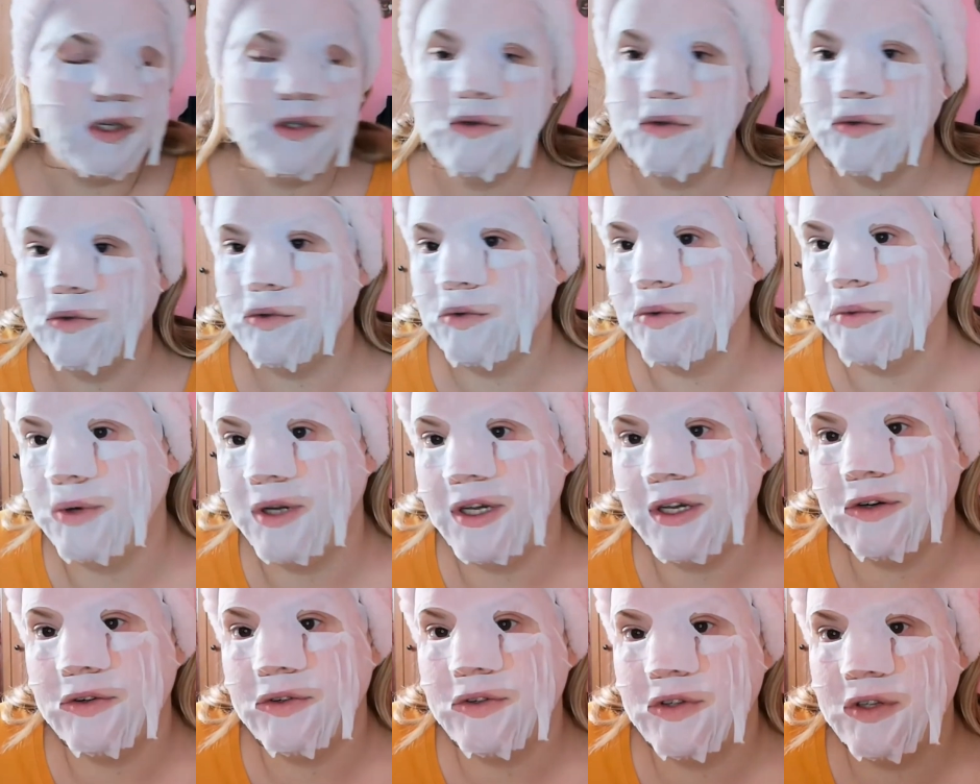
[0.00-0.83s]
I don't know
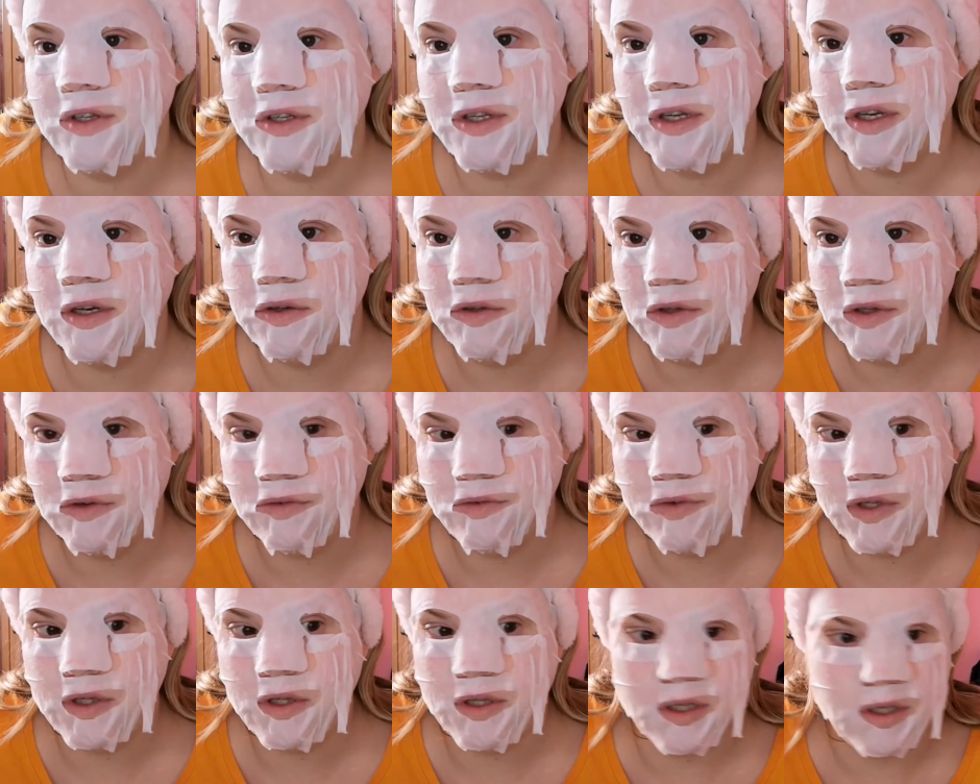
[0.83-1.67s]
what else to tell you,
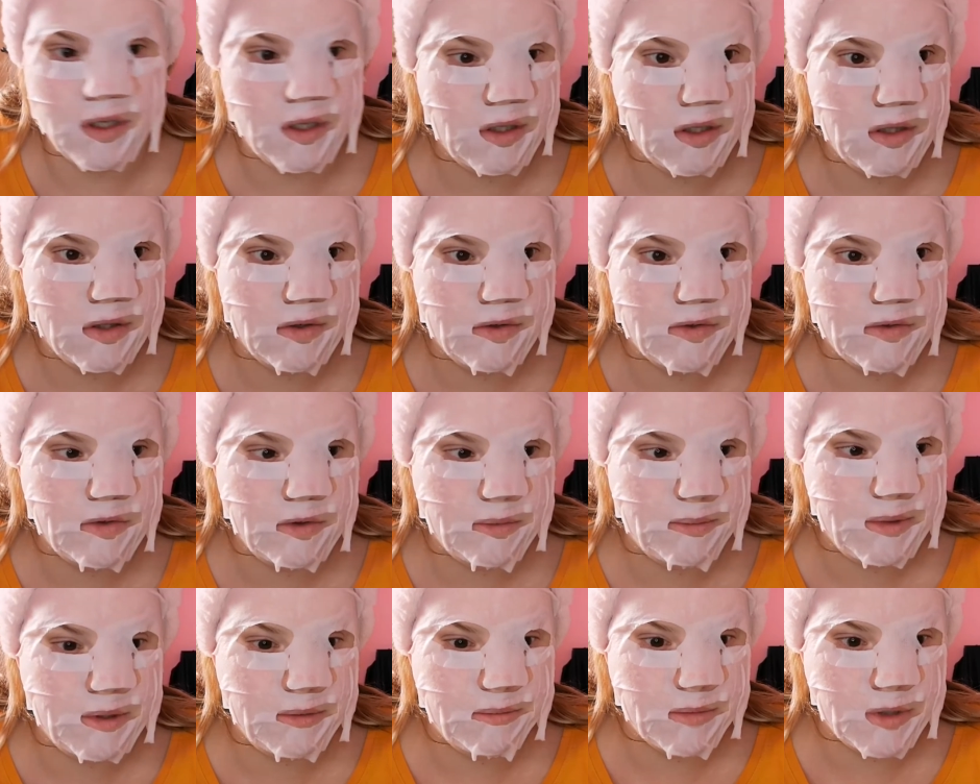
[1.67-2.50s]
really. There's
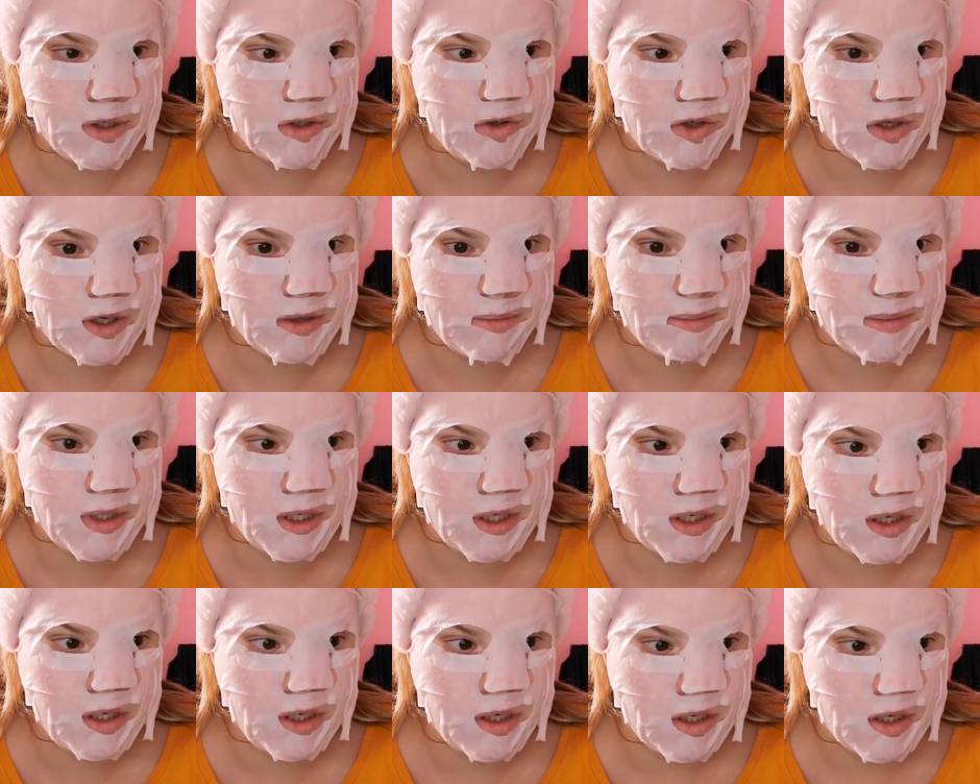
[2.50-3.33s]
not been much
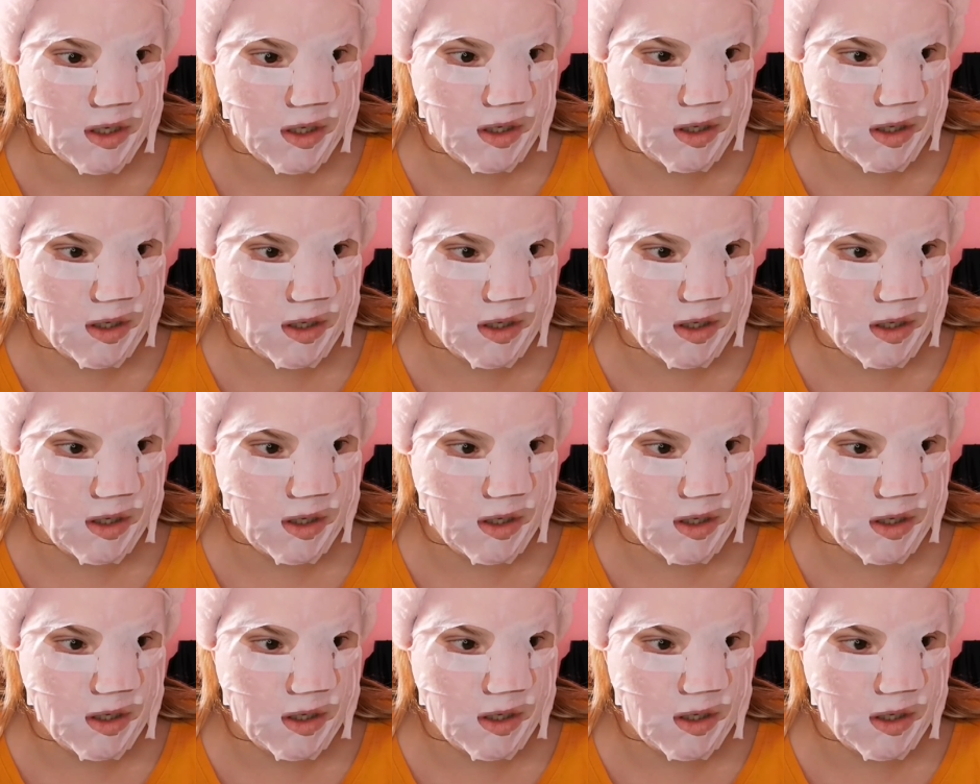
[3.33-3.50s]
happening.